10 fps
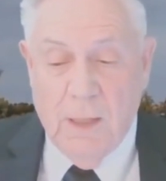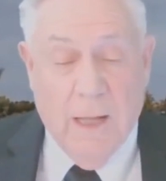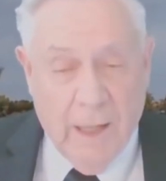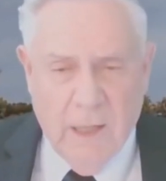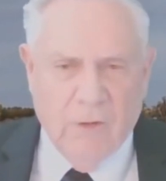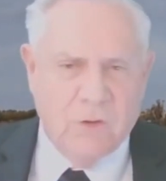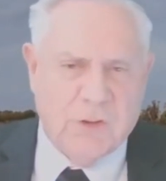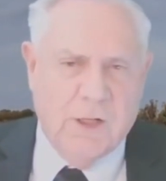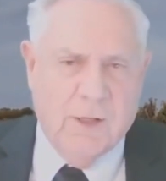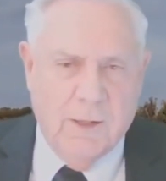and I
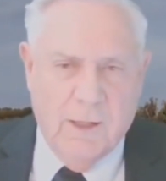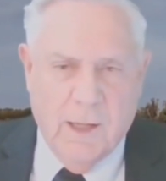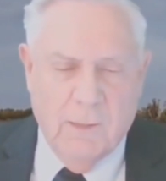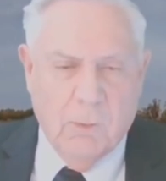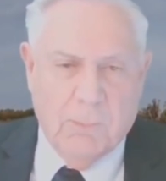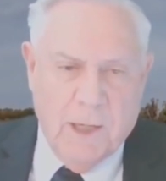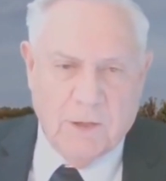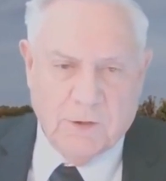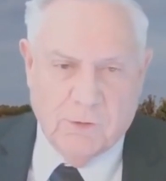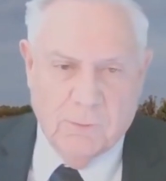understand that. I'm a
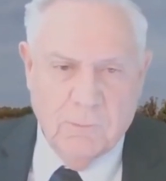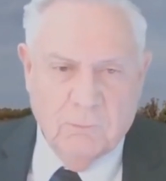pastor.